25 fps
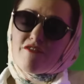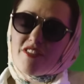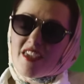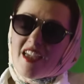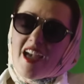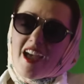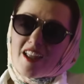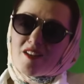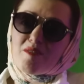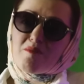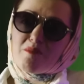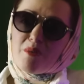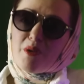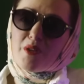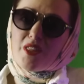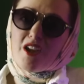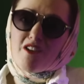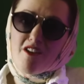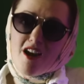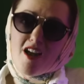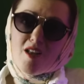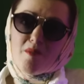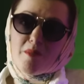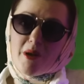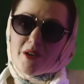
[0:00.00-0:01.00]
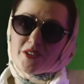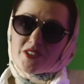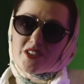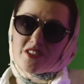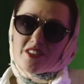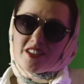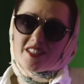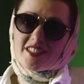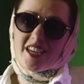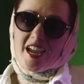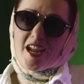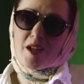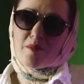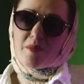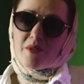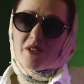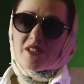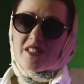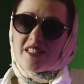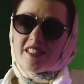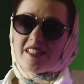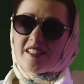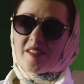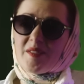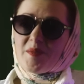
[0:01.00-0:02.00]
they hadn't put their elbows on the
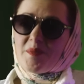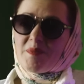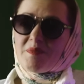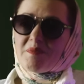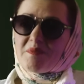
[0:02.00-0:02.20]
table.